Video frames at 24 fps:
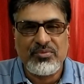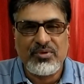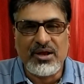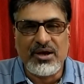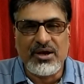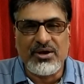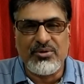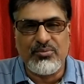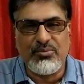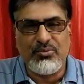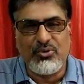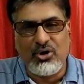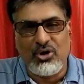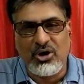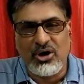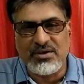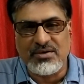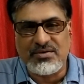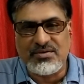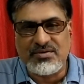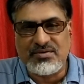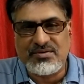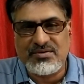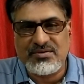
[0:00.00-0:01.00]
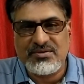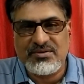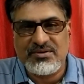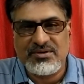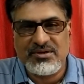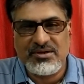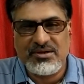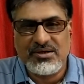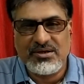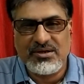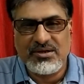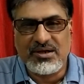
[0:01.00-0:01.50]
And boys,
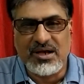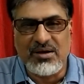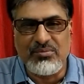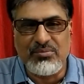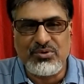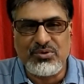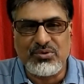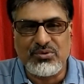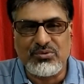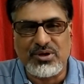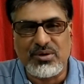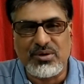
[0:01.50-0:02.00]
come to